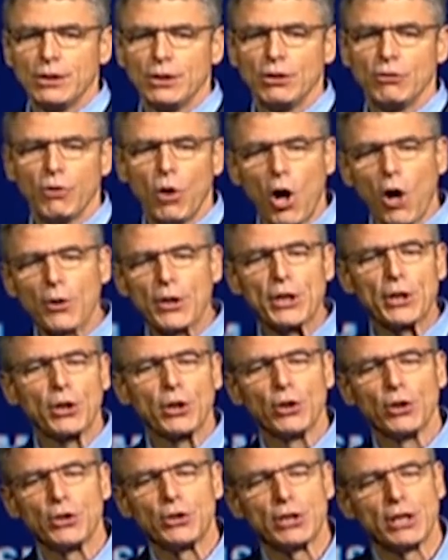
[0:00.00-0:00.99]
You've already
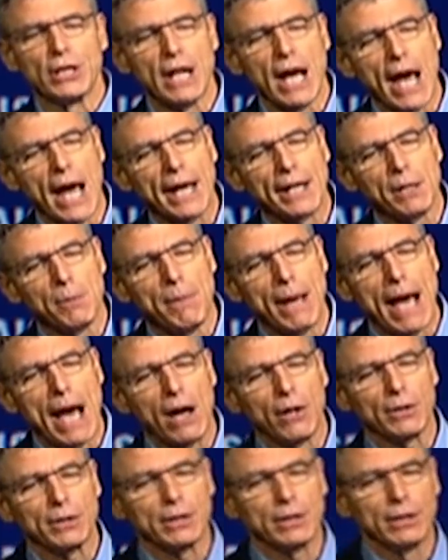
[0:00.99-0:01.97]
heard tonight
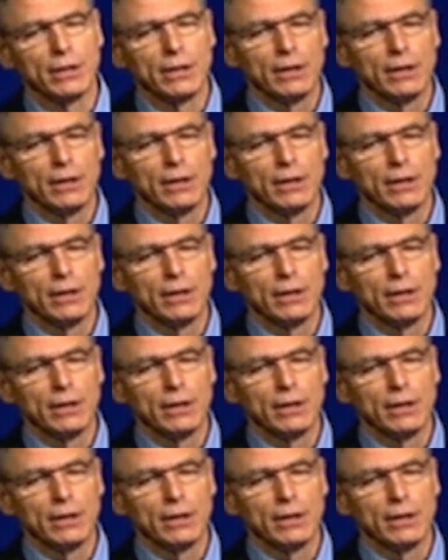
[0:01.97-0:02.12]
about